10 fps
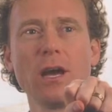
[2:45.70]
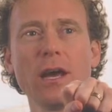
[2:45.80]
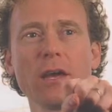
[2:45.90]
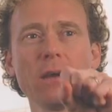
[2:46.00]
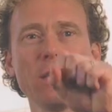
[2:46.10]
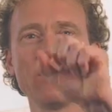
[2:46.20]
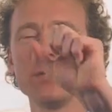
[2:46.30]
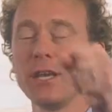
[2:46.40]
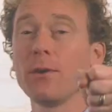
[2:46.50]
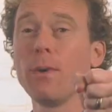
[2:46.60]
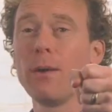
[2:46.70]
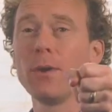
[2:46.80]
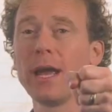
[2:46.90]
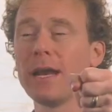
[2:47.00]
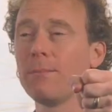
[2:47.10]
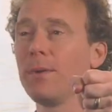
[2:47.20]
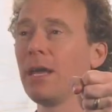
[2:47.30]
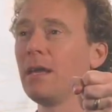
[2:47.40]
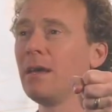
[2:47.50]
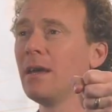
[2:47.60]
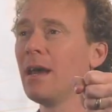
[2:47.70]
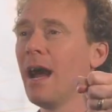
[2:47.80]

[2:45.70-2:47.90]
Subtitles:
like, predict where we're going to be,